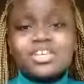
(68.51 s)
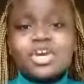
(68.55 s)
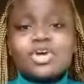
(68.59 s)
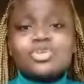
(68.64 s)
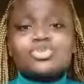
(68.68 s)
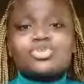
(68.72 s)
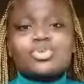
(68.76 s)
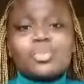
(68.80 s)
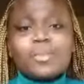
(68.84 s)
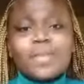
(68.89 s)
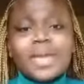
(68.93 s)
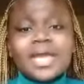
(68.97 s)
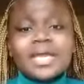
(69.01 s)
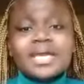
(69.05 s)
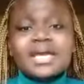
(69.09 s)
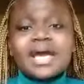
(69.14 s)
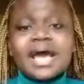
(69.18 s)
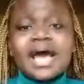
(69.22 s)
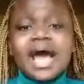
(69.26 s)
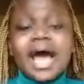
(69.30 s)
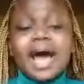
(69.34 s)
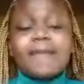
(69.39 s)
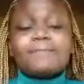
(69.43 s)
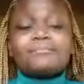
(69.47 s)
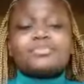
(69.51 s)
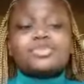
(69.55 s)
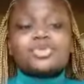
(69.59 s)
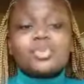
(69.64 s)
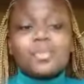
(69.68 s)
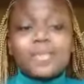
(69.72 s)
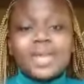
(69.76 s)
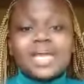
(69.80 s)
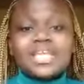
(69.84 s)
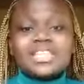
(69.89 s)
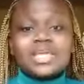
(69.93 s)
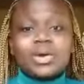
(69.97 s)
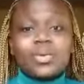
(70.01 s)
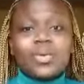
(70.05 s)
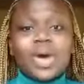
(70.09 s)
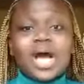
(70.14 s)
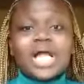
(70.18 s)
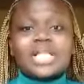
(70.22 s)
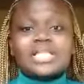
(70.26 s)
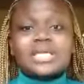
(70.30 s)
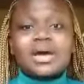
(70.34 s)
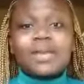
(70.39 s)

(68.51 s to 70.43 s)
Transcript: to make the world